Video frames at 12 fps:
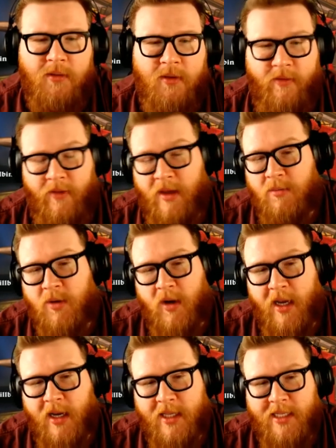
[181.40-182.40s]
was a Flame
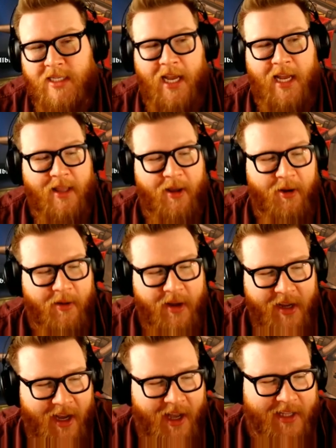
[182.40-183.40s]
Strike instead, though.
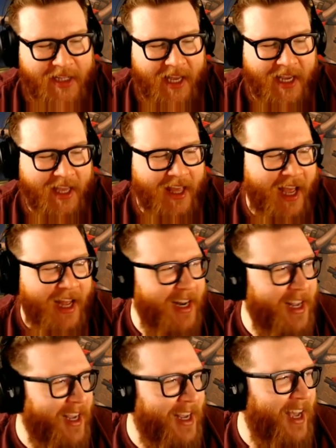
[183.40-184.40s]
I'll tell you that.
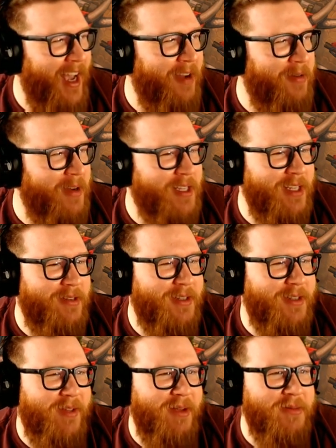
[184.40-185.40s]
I wish this was
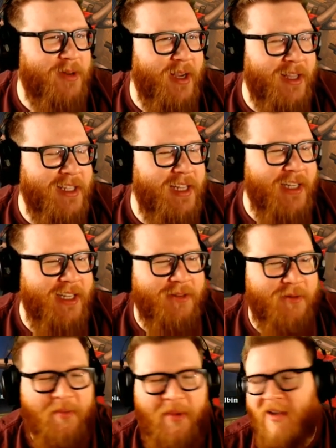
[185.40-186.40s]
a Flame Strike. This deck does
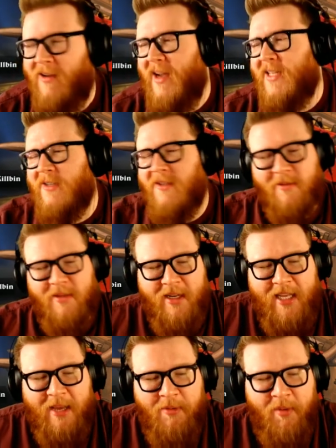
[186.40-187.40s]
run Malacrass, too, so we need
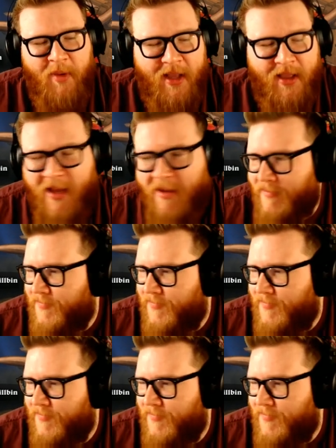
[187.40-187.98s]
to keep in mind that.